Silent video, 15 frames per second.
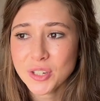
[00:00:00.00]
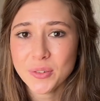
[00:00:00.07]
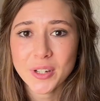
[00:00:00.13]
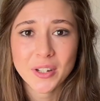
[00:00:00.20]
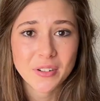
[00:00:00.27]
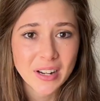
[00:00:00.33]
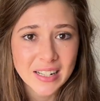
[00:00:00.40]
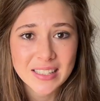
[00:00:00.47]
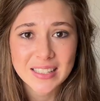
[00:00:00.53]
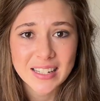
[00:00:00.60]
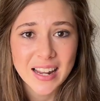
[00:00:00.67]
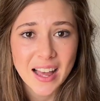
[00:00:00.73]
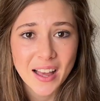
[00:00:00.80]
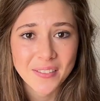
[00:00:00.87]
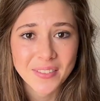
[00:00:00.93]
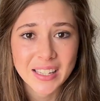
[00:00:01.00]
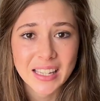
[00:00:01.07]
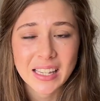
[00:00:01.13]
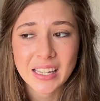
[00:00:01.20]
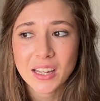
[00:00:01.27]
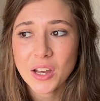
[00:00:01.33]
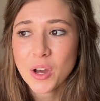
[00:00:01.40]
you regretted
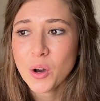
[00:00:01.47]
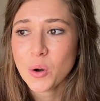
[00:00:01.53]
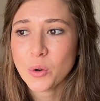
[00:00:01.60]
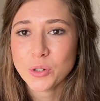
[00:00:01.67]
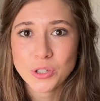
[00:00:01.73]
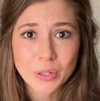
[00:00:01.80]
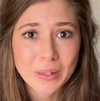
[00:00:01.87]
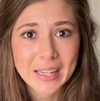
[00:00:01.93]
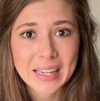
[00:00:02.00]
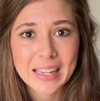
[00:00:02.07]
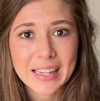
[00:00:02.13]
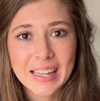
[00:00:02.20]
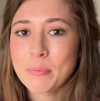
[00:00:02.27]
having or doing,